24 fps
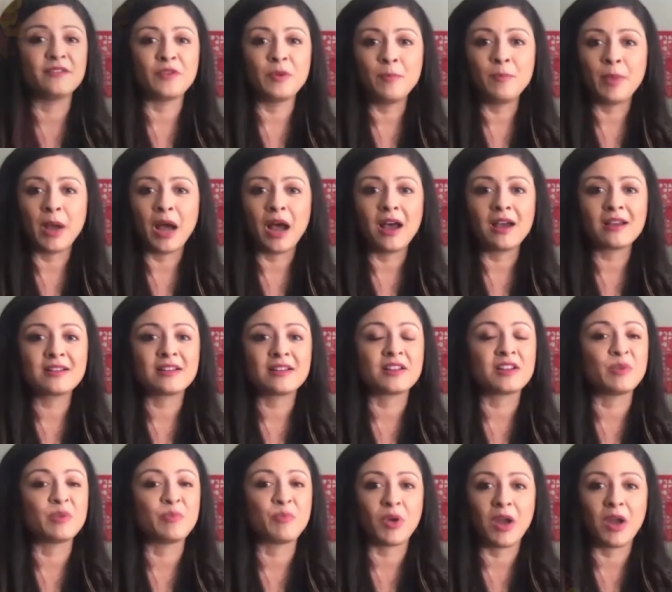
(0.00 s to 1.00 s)
box, a
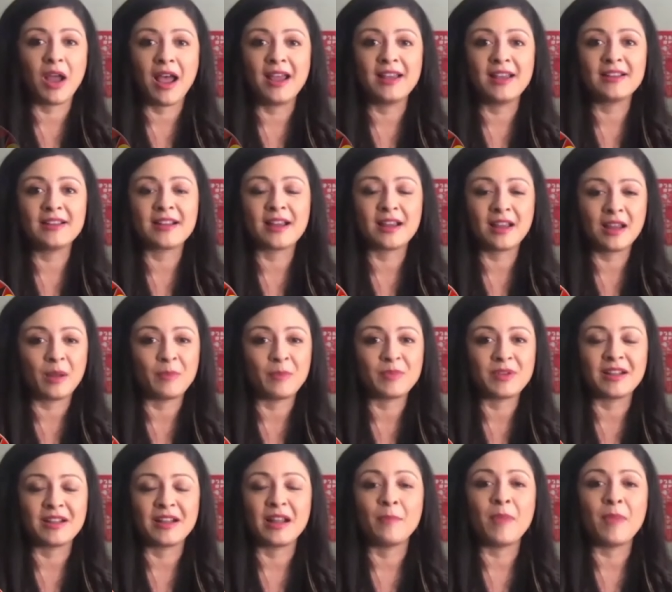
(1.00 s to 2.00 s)
surprise that comes
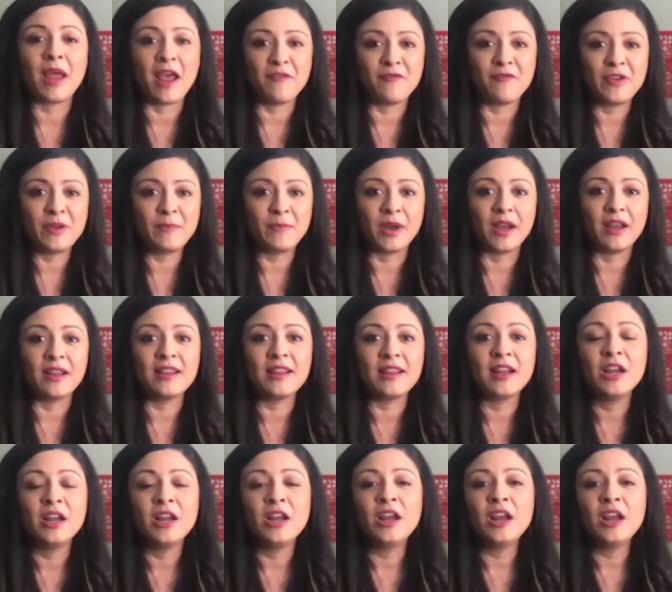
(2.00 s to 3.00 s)
to them every month.
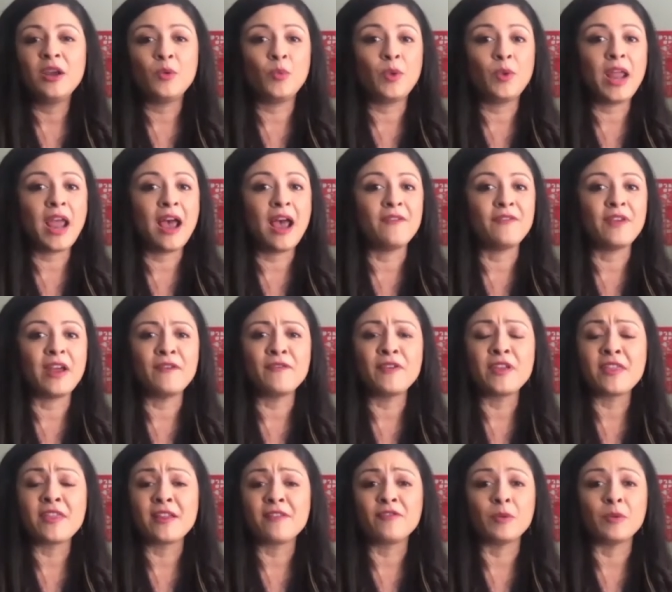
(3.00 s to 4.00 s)
We have
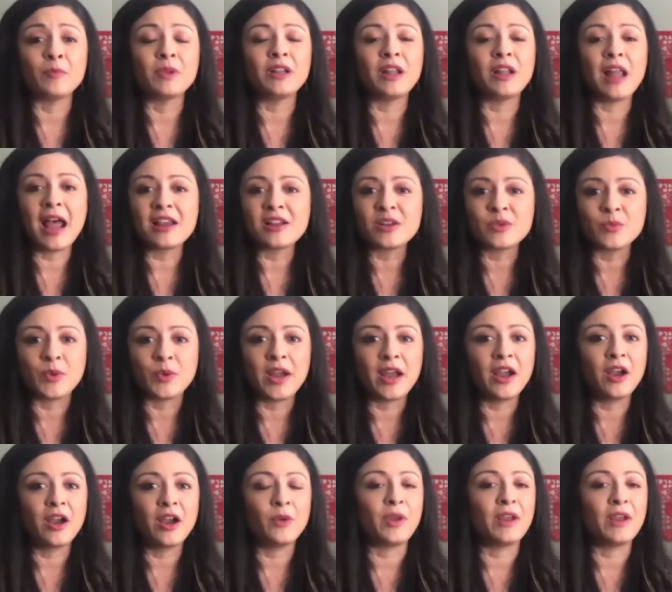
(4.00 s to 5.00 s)
everything from
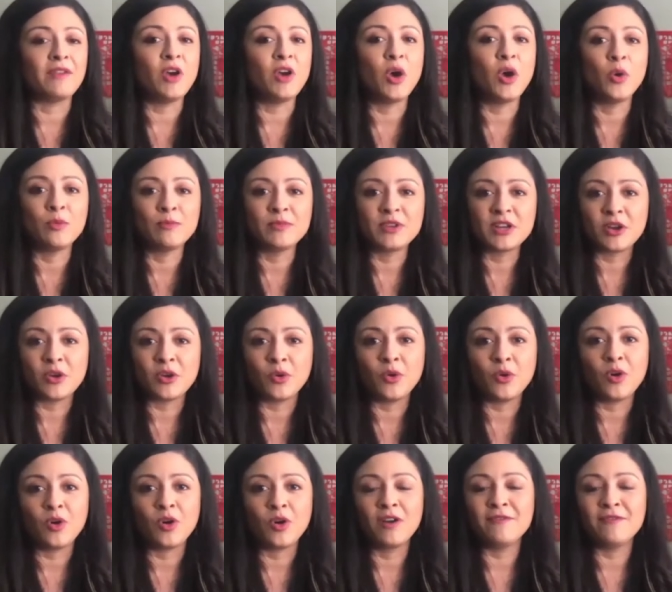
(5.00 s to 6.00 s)
glassware, we have home
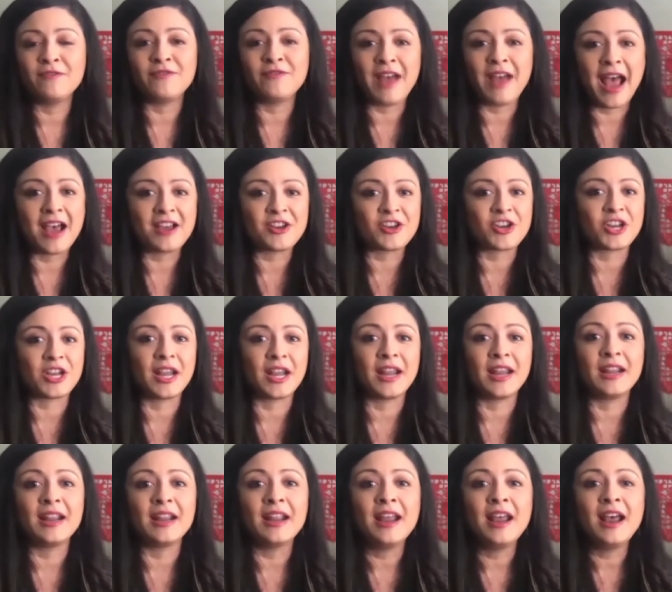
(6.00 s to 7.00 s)
decor,
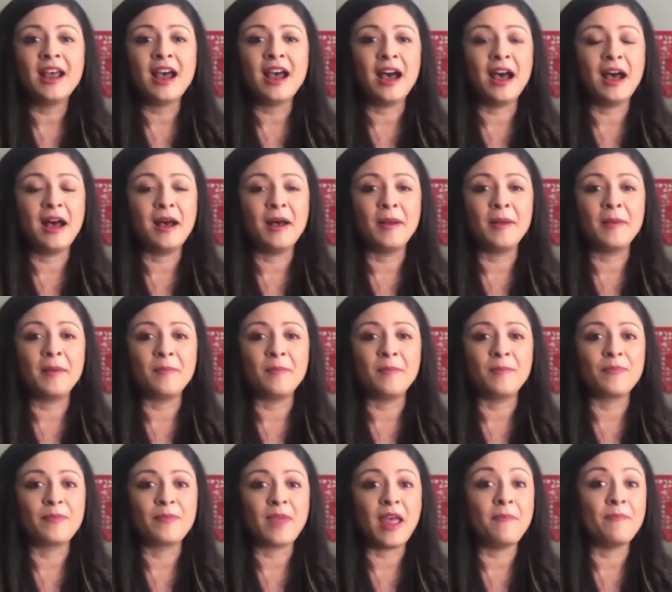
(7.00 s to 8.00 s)
fashion,
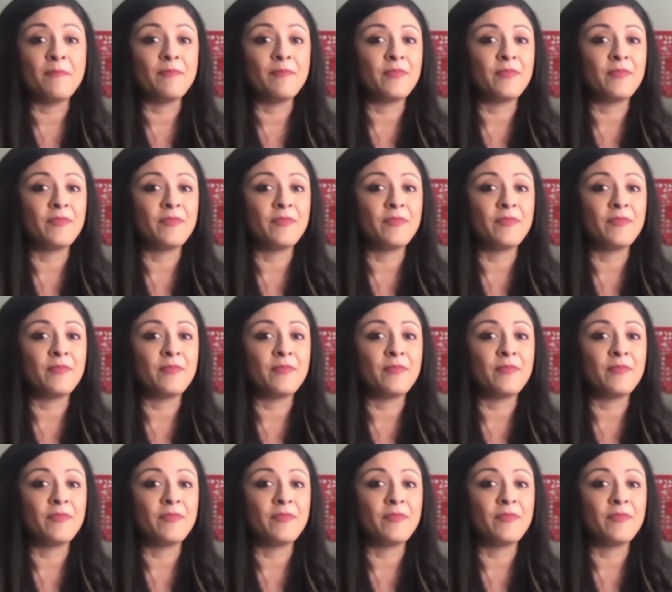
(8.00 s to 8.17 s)
um, and